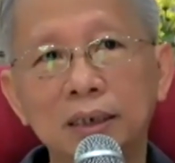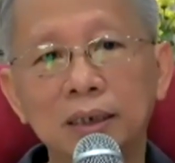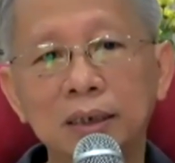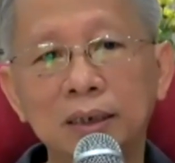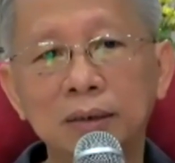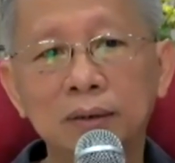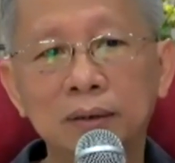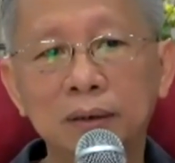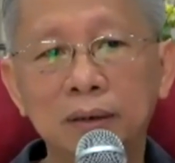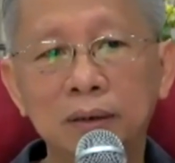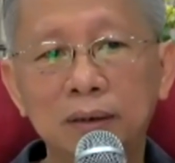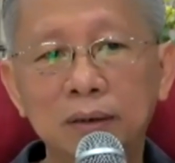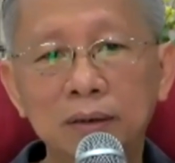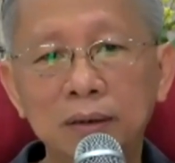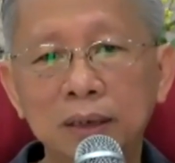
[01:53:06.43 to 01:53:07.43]
So
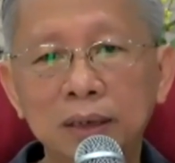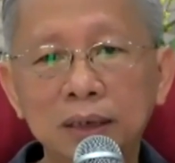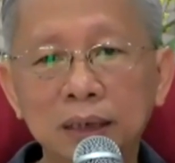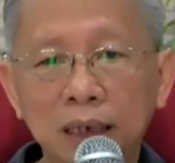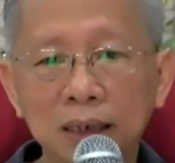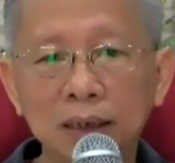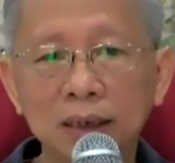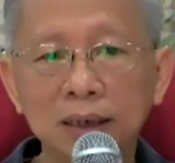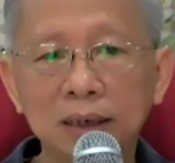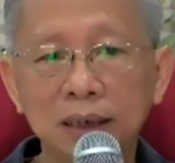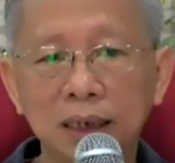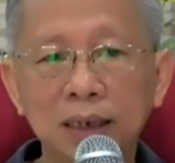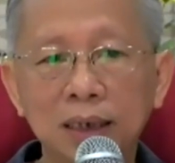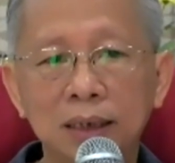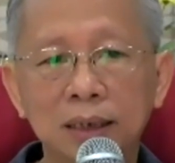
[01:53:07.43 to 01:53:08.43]
all this
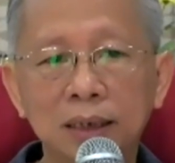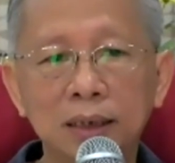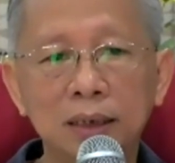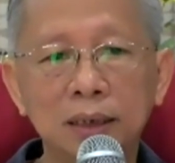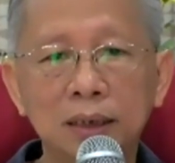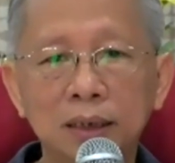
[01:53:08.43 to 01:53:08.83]
understanding